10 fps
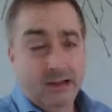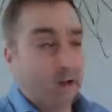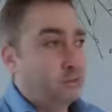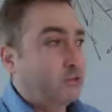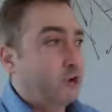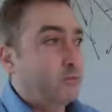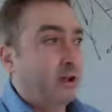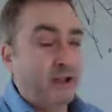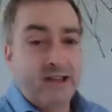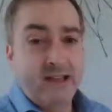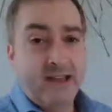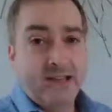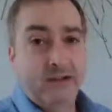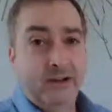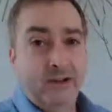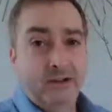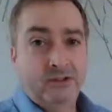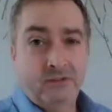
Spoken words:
Now I'm showing my age there, so I'm going to